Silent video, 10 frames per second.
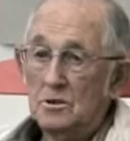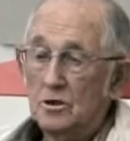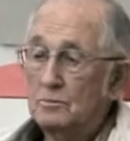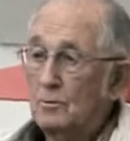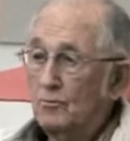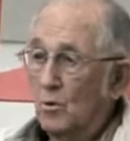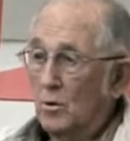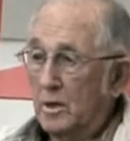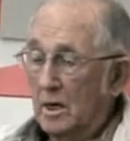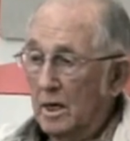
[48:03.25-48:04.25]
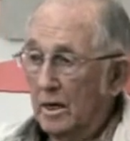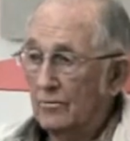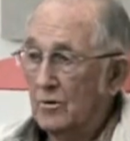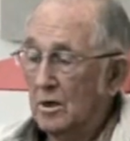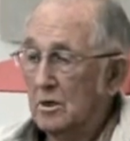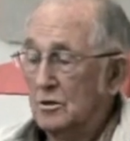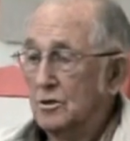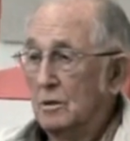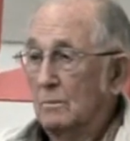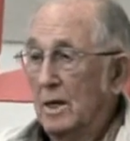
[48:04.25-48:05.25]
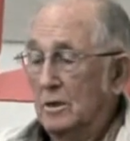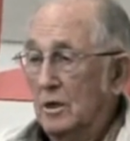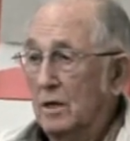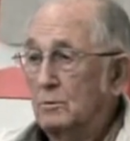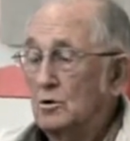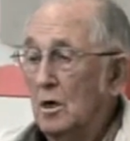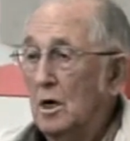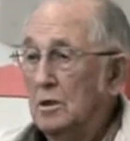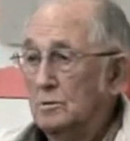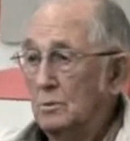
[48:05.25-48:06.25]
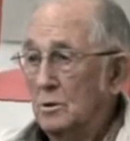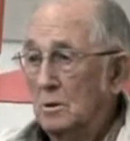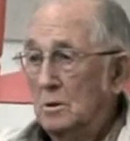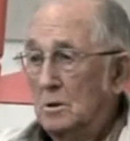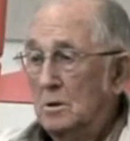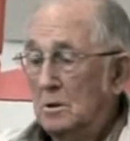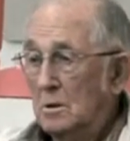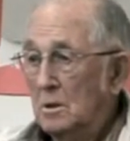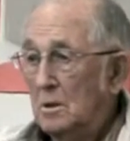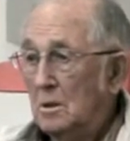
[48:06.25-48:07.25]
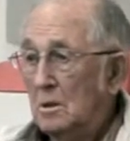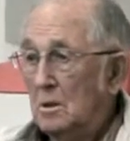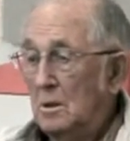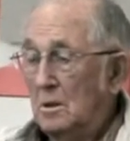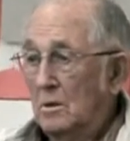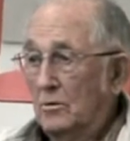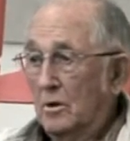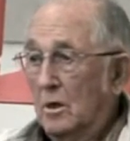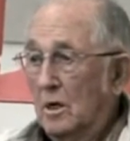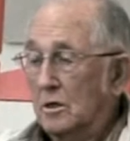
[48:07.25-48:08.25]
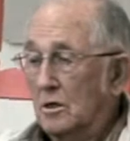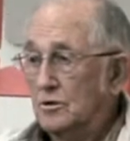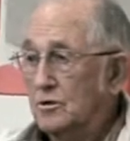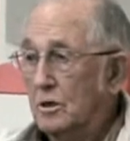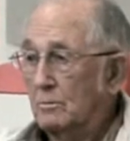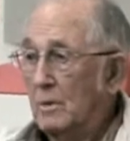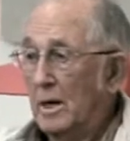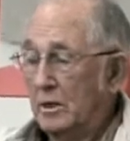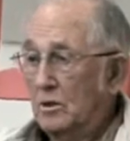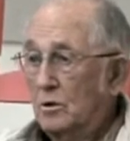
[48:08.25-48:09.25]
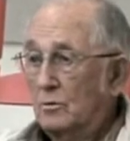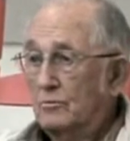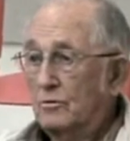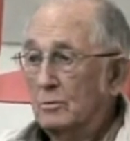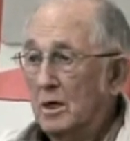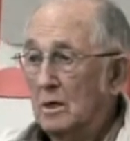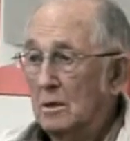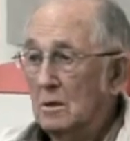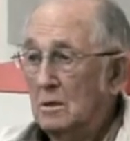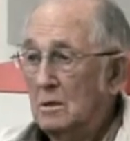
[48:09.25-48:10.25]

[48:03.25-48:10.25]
Just before they left, I got sent back to Naples to hospital. Then I got shipped back in home from there.